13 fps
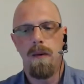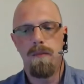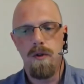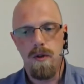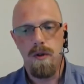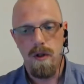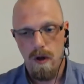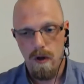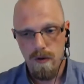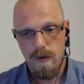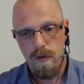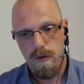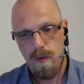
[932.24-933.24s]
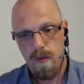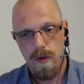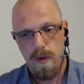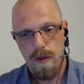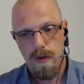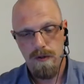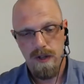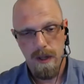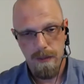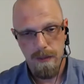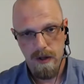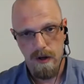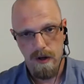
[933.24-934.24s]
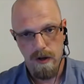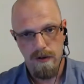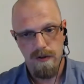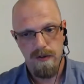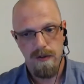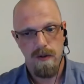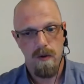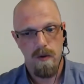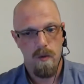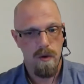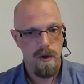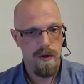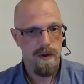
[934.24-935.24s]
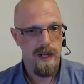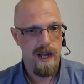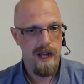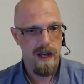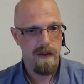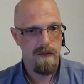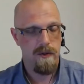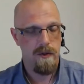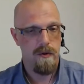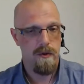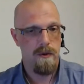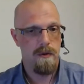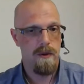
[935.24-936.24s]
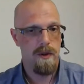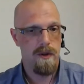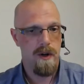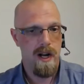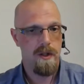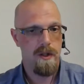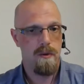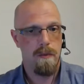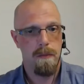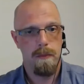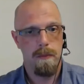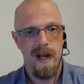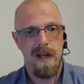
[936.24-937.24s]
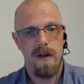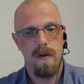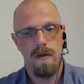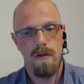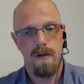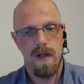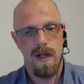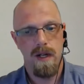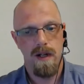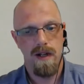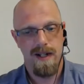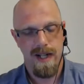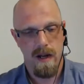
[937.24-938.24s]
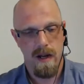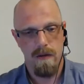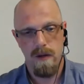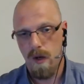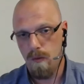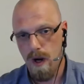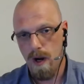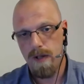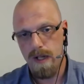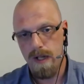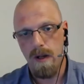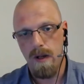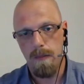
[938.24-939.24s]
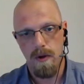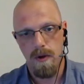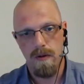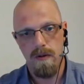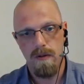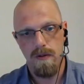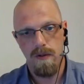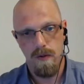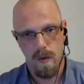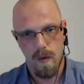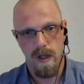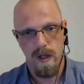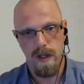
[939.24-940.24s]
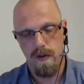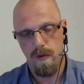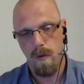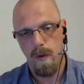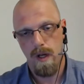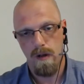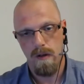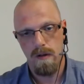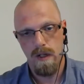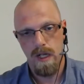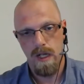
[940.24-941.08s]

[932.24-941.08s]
You can also store your debit cards, or you can have your actual bank account and routing number stored in there as well.